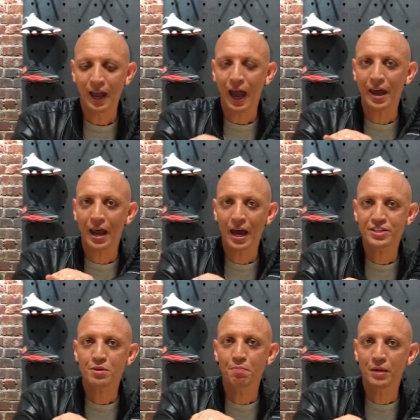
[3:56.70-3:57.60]
and
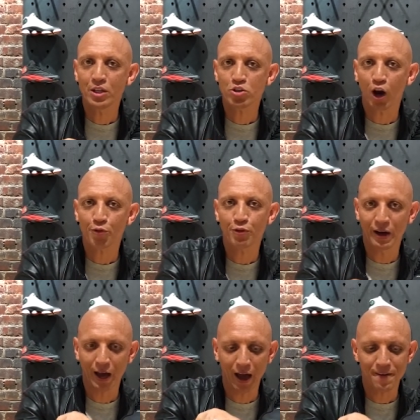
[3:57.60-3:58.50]
has a means of
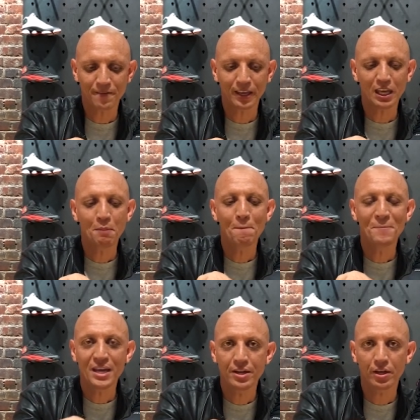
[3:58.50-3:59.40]
having
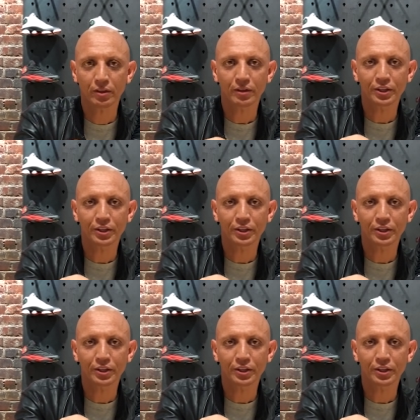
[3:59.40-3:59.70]
immediate